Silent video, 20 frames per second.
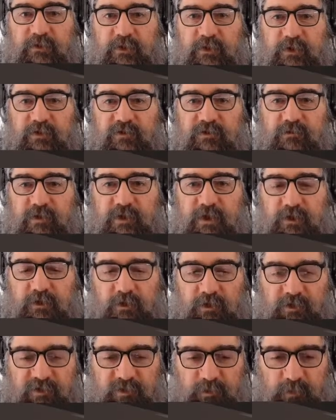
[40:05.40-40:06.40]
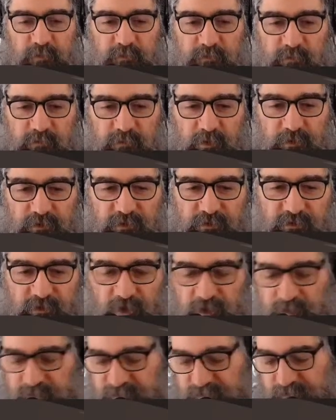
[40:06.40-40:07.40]
is recognisable from modern
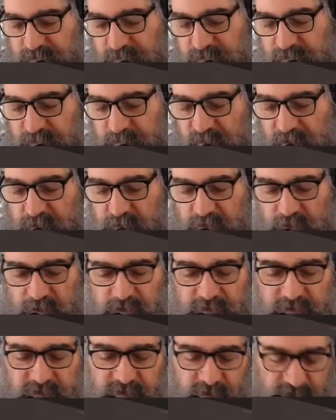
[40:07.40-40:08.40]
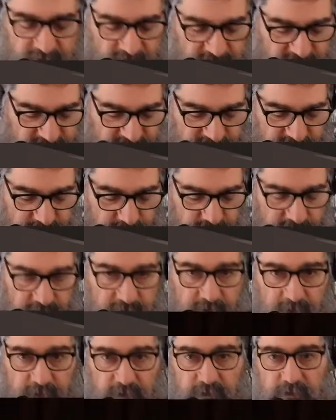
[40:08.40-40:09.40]
times is those power lines. They are still
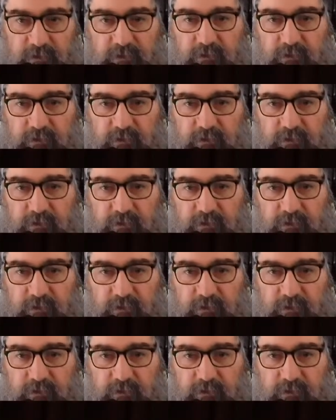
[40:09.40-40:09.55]
there.